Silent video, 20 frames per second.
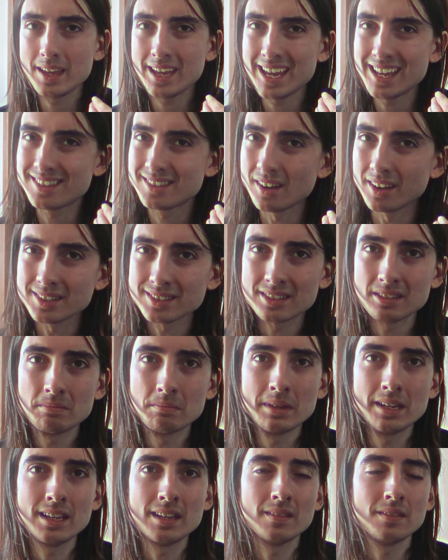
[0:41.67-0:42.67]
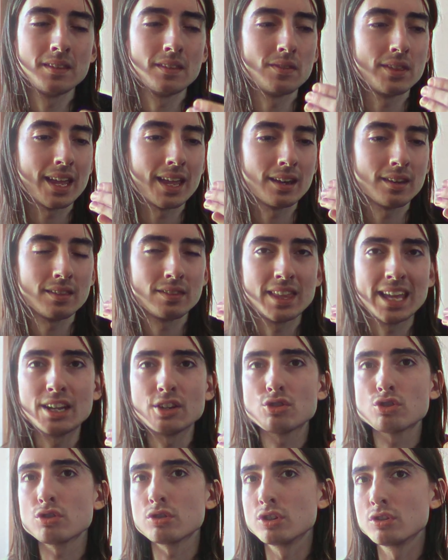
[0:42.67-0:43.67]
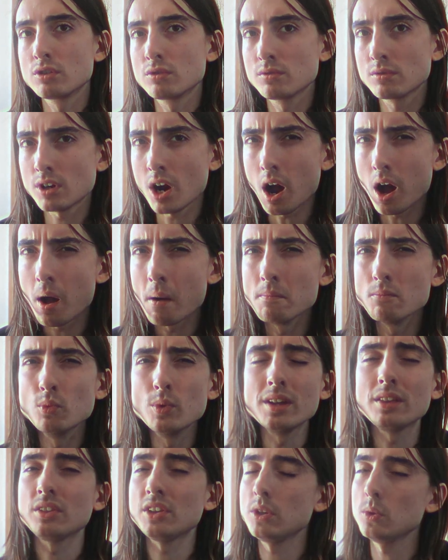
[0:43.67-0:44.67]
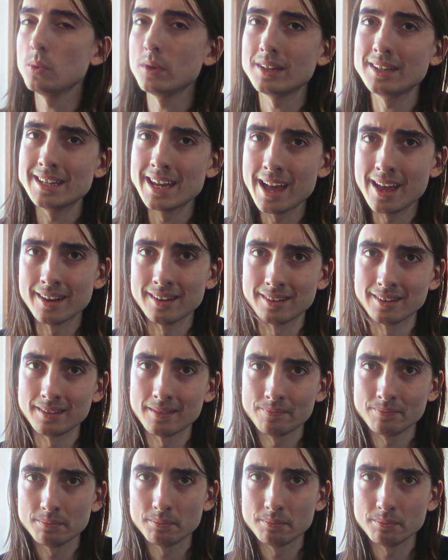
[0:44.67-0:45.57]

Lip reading: it doesn't mean that they should come with you again,